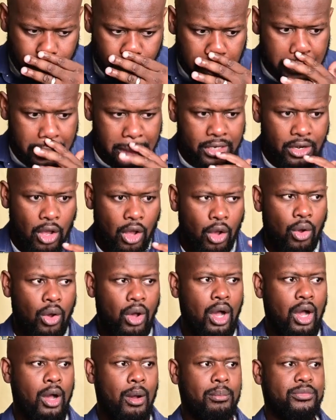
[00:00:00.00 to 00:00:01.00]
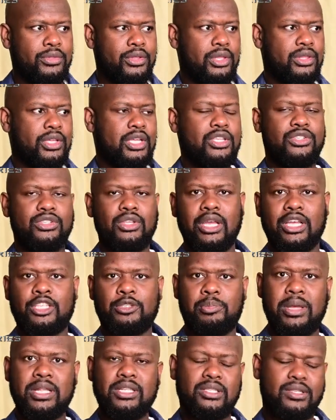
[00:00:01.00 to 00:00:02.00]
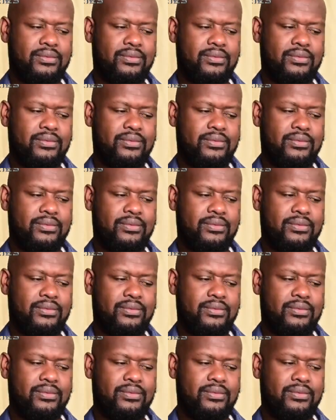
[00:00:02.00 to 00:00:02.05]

you know, um, th these expensive